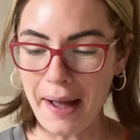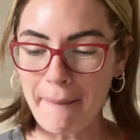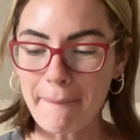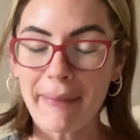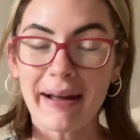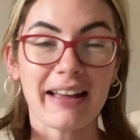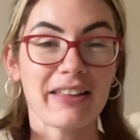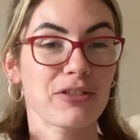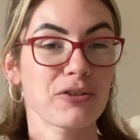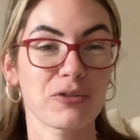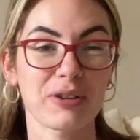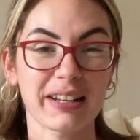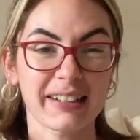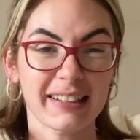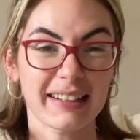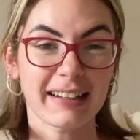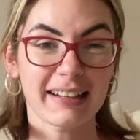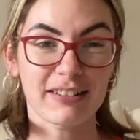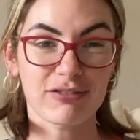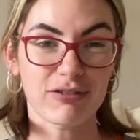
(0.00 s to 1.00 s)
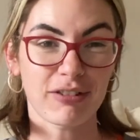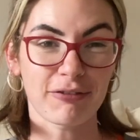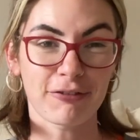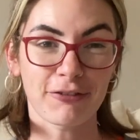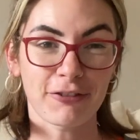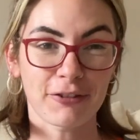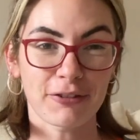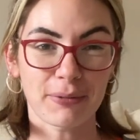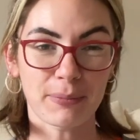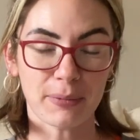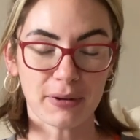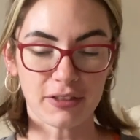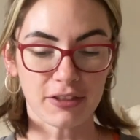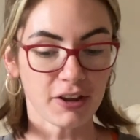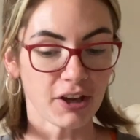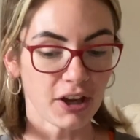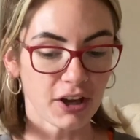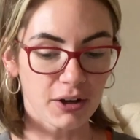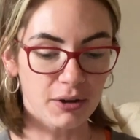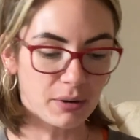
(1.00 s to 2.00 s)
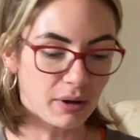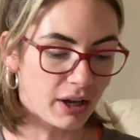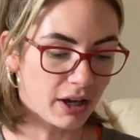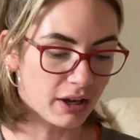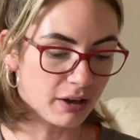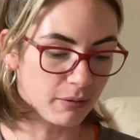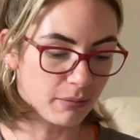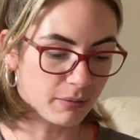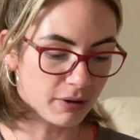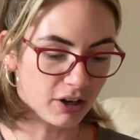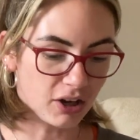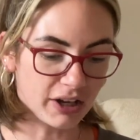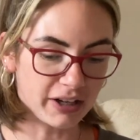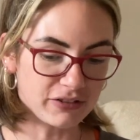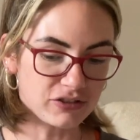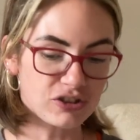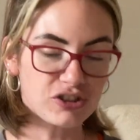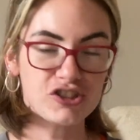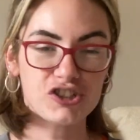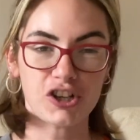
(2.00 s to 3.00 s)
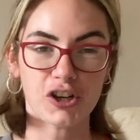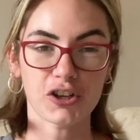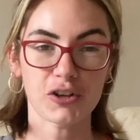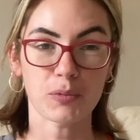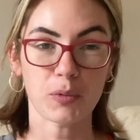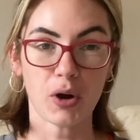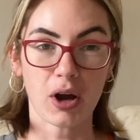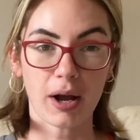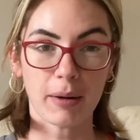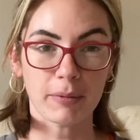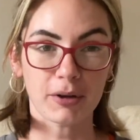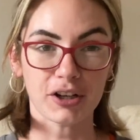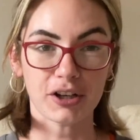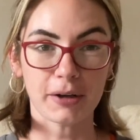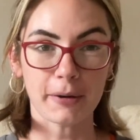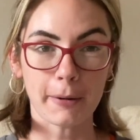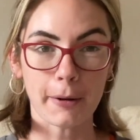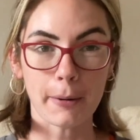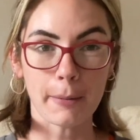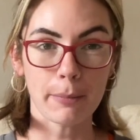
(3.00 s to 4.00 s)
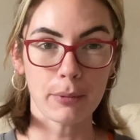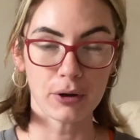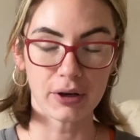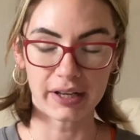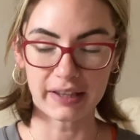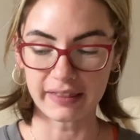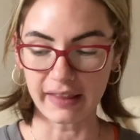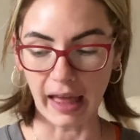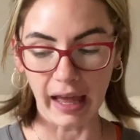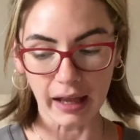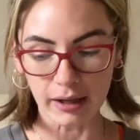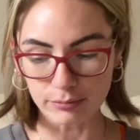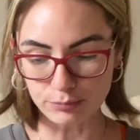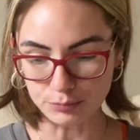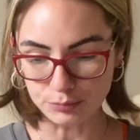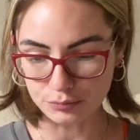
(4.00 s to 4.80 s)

but I thought I'd at least run through them with you and kind of just show you what I'm going to put in there.